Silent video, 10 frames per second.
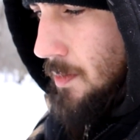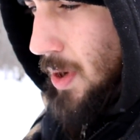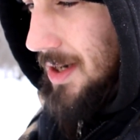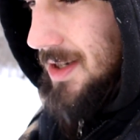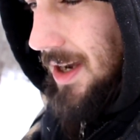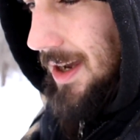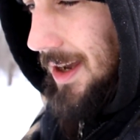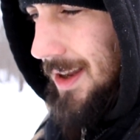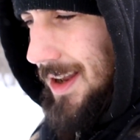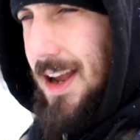But
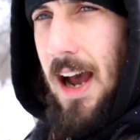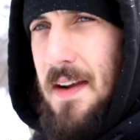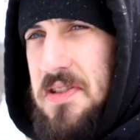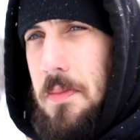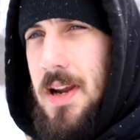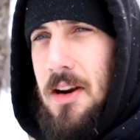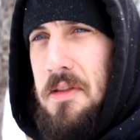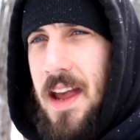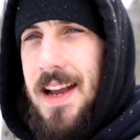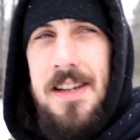I have something here
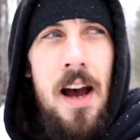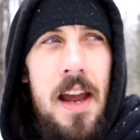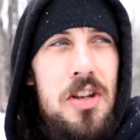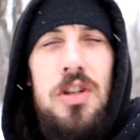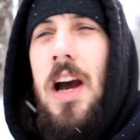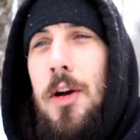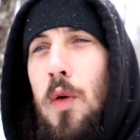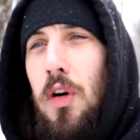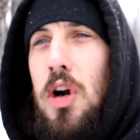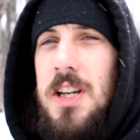that I got
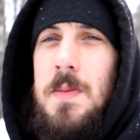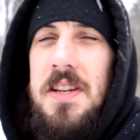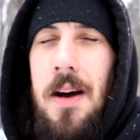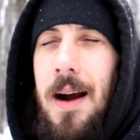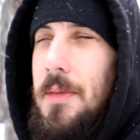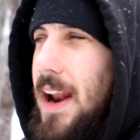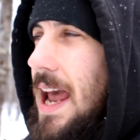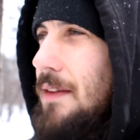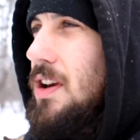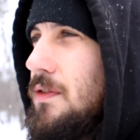over Christmas time that I
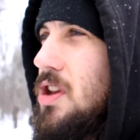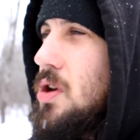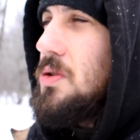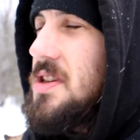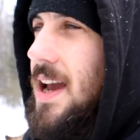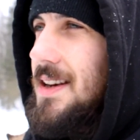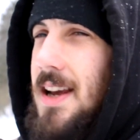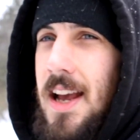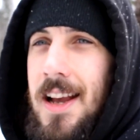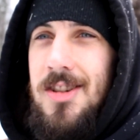haven't even used yet.
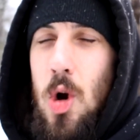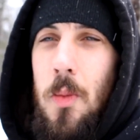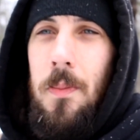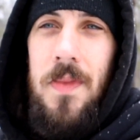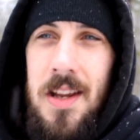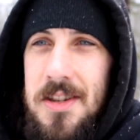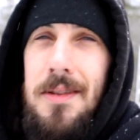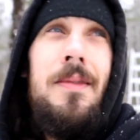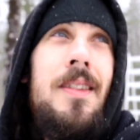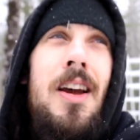So it's
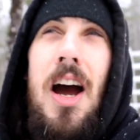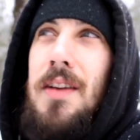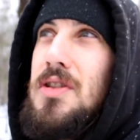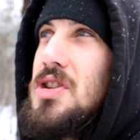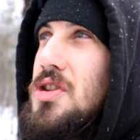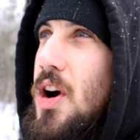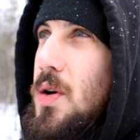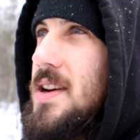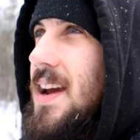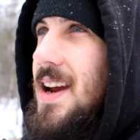kind of a
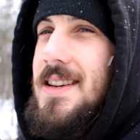snowy day